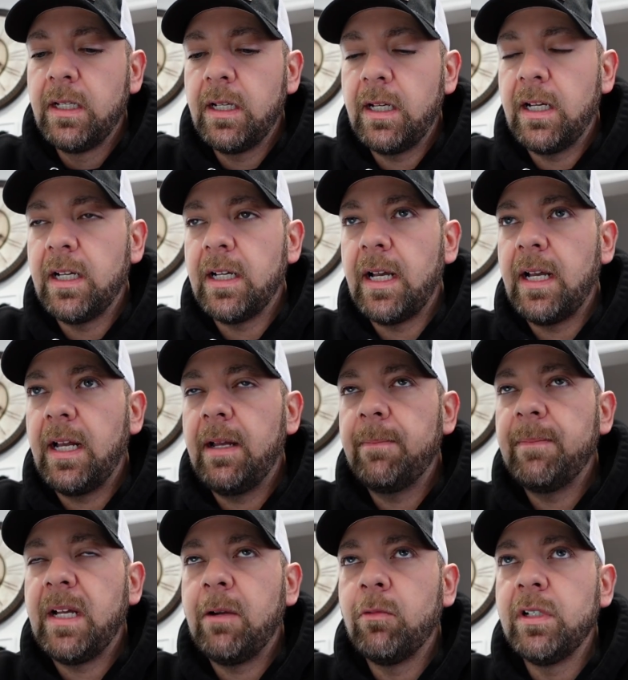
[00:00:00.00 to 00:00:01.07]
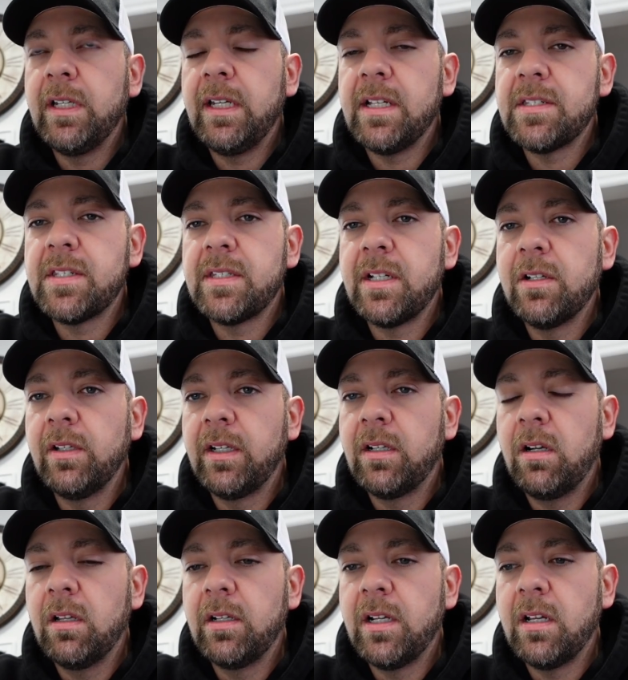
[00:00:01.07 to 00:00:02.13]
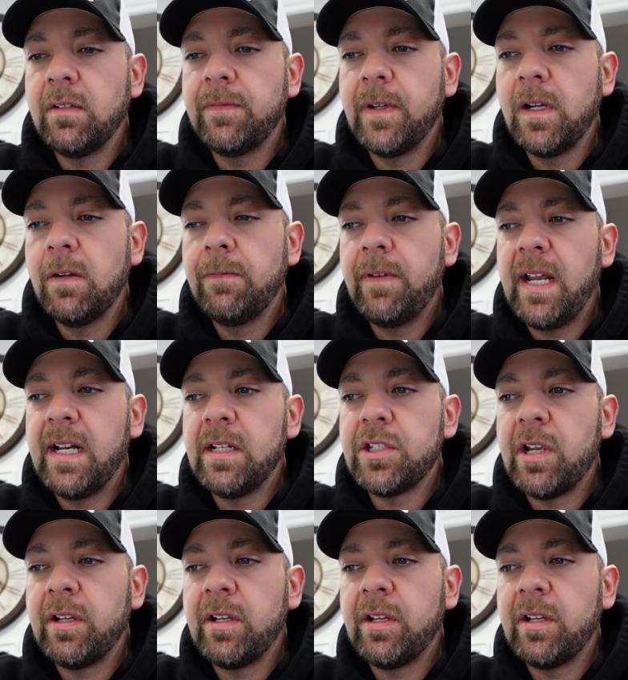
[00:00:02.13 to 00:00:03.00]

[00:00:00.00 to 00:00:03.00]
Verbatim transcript: Uh, I, I, wouldn't necessarily call it an unfair advantage.